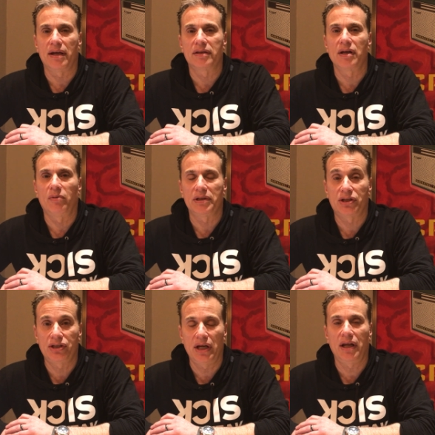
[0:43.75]
as I was
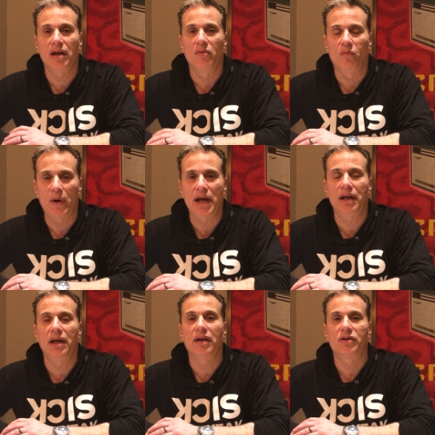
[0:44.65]
sitting
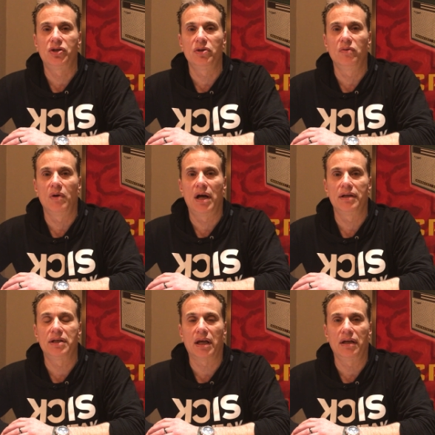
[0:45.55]
waiting to uh,
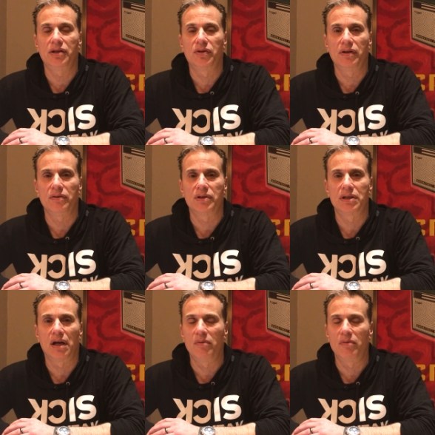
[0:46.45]
to get introduced,